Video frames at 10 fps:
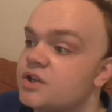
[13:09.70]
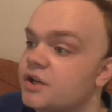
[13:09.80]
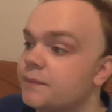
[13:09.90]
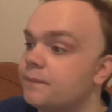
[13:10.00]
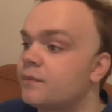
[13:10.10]

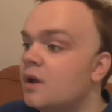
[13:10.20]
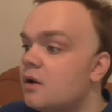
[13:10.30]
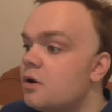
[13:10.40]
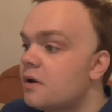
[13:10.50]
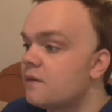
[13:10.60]
two
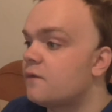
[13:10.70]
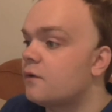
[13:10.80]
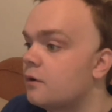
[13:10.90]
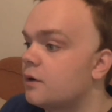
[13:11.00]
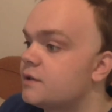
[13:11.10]
looking
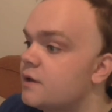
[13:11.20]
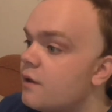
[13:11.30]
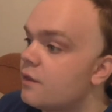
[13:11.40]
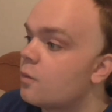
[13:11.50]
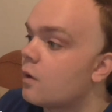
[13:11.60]
forward
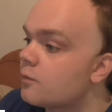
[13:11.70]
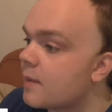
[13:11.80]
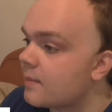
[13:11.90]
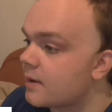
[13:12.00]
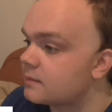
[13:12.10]
the
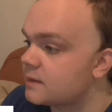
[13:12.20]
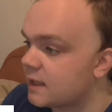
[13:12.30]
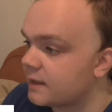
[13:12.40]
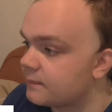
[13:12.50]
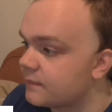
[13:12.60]
roadmap
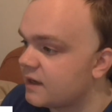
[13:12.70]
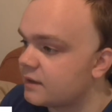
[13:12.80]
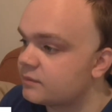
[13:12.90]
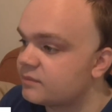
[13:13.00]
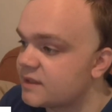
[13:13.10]
update
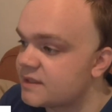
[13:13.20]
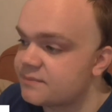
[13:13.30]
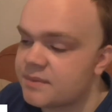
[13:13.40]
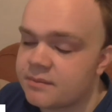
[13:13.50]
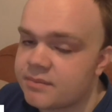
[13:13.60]
now this may